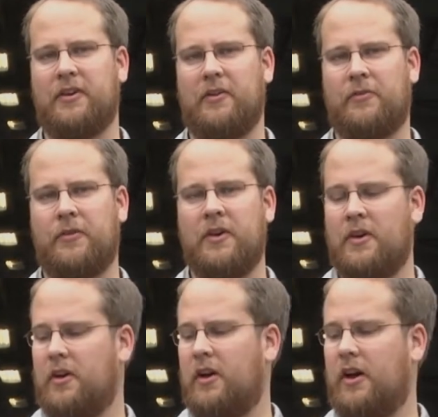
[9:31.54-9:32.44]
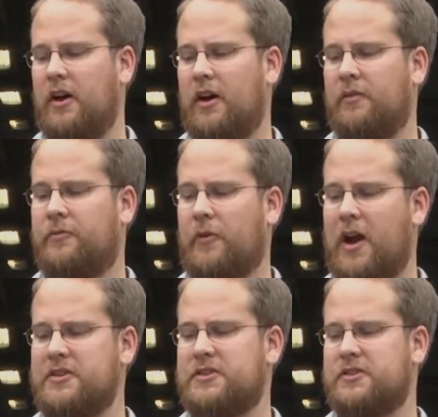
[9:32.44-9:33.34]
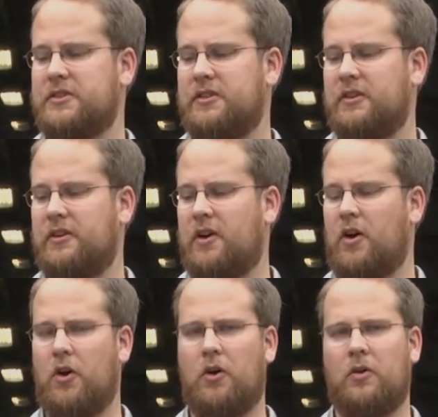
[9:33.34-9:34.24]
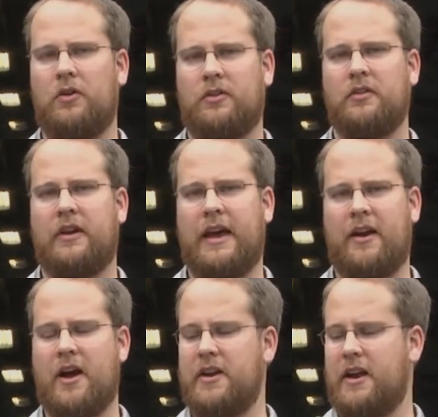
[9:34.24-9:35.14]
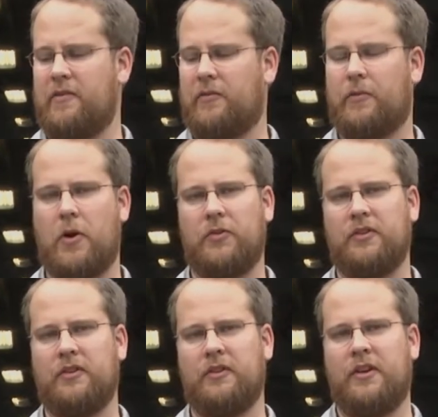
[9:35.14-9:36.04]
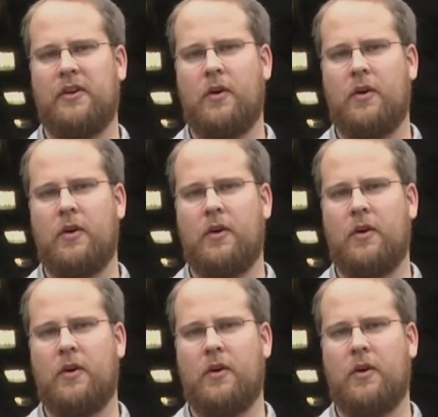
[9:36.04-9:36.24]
of fresh, whole, head-on, never frozen,